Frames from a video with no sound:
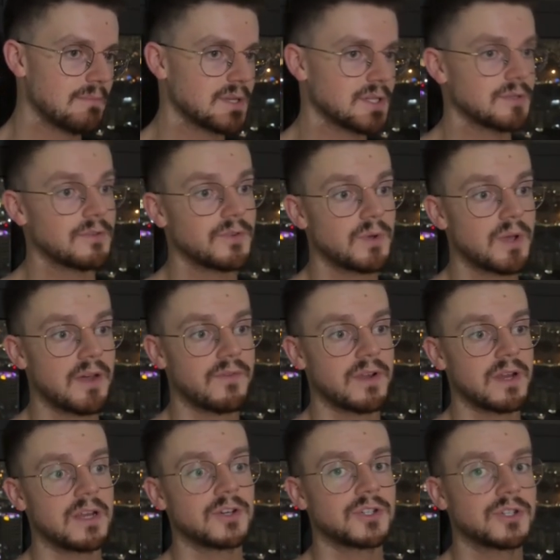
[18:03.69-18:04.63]
So if you have an
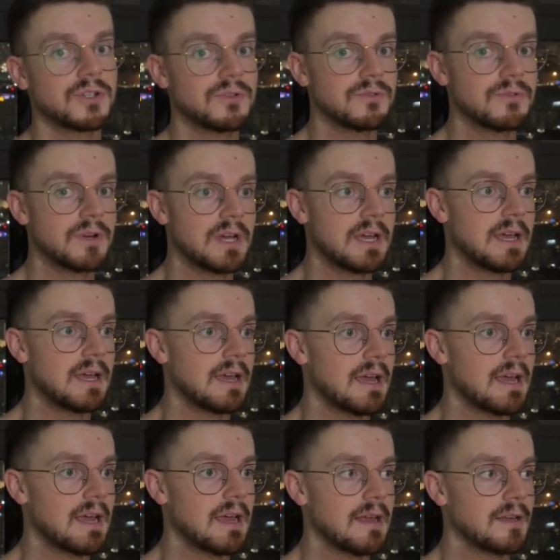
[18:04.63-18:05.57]
issue
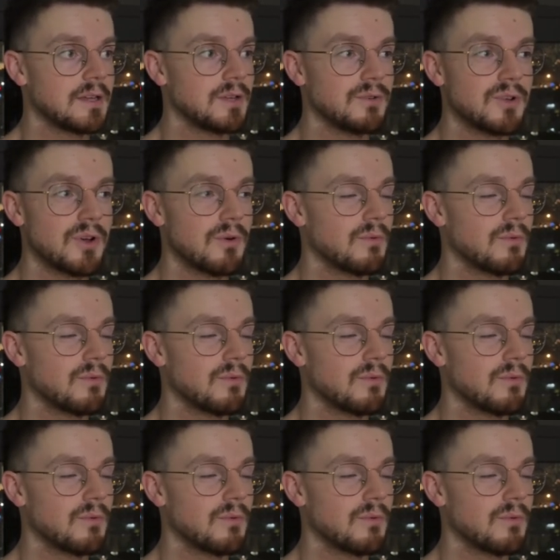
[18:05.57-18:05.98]
and you don't